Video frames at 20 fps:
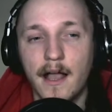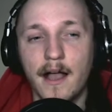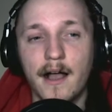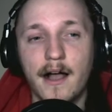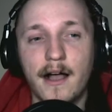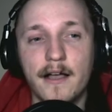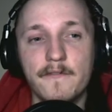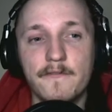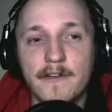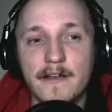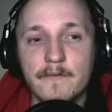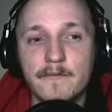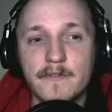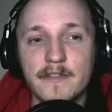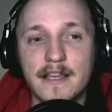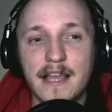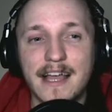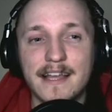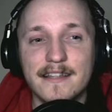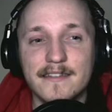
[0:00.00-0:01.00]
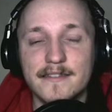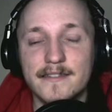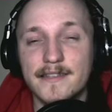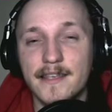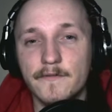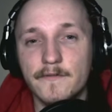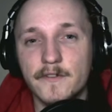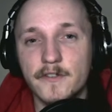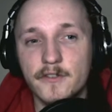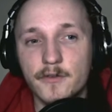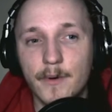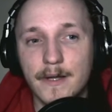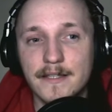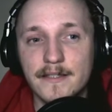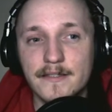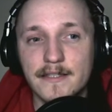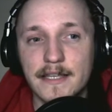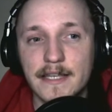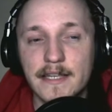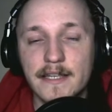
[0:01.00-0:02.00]
I found that at
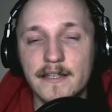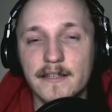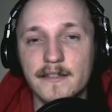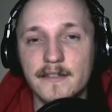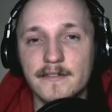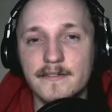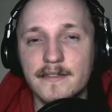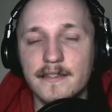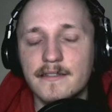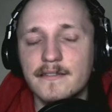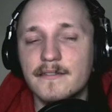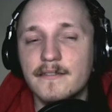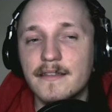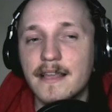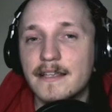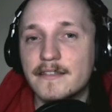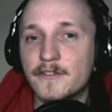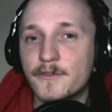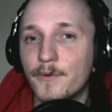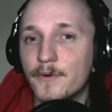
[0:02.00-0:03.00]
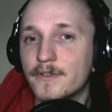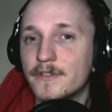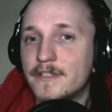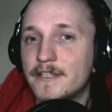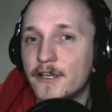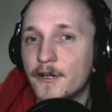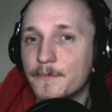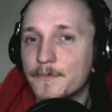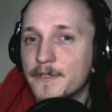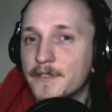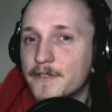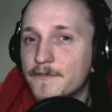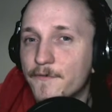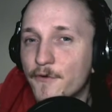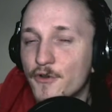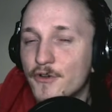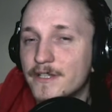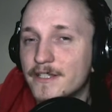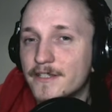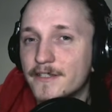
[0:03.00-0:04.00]
720, because there's less quality options
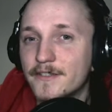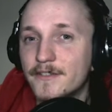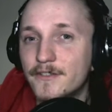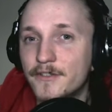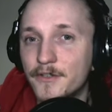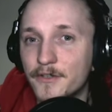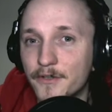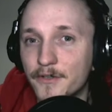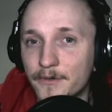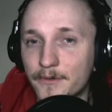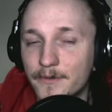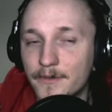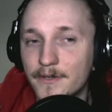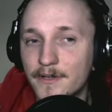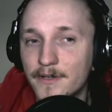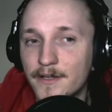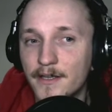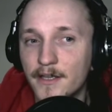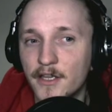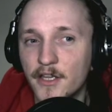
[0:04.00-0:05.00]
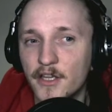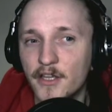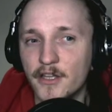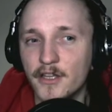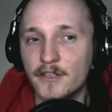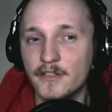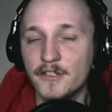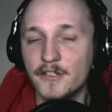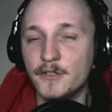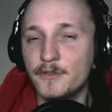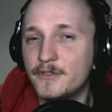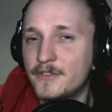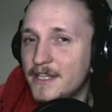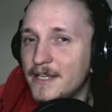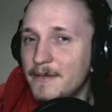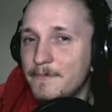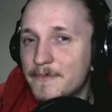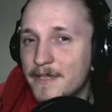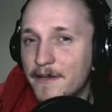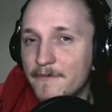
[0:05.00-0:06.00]
for it to do, you
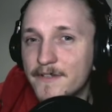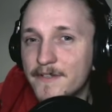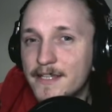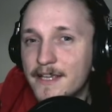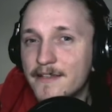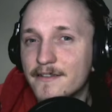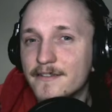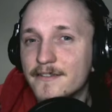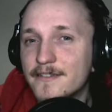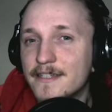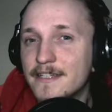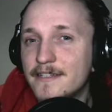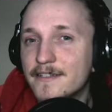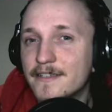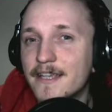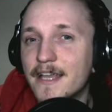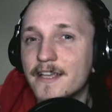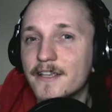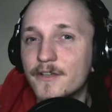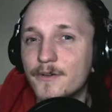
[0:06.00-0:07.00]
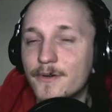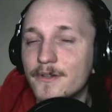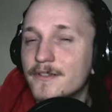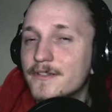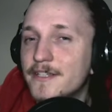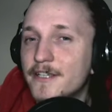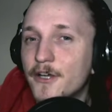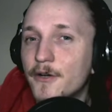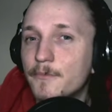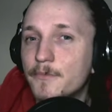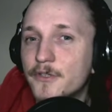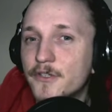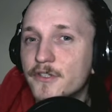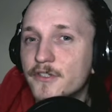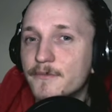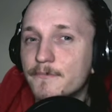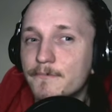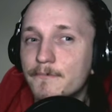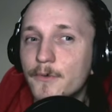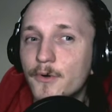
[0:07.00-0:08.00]
seem to have a tendency to get quality options
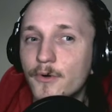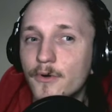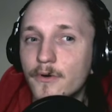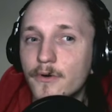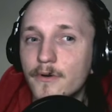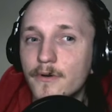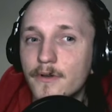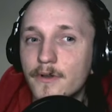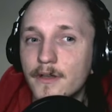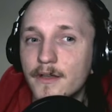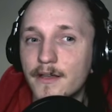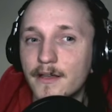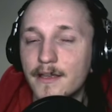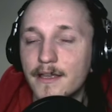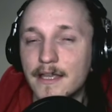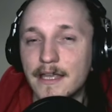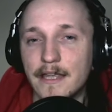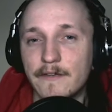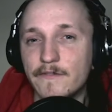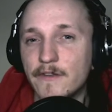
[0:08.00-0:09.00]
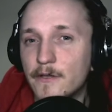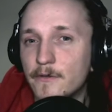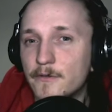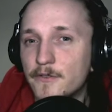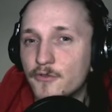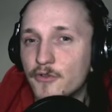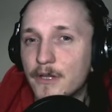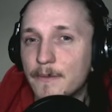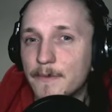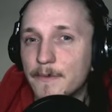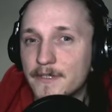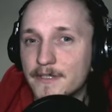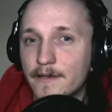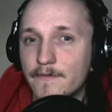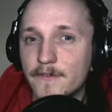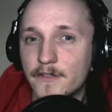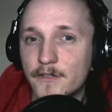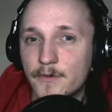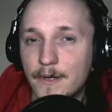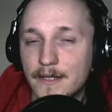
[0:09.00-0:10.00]
more if you stream at
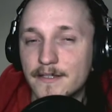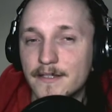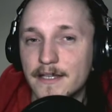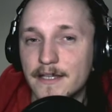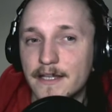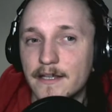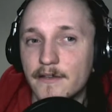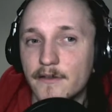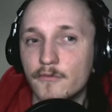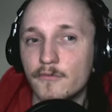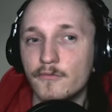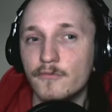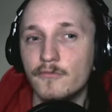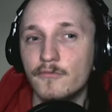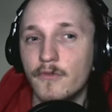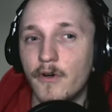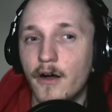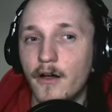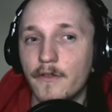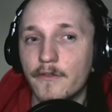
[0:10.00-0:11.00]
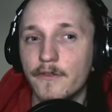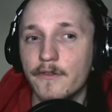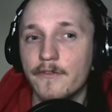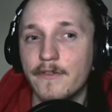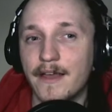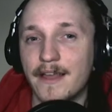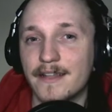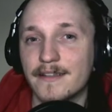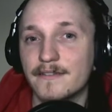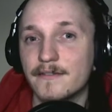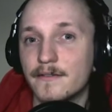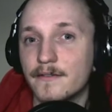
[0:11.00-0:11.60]
720 rather than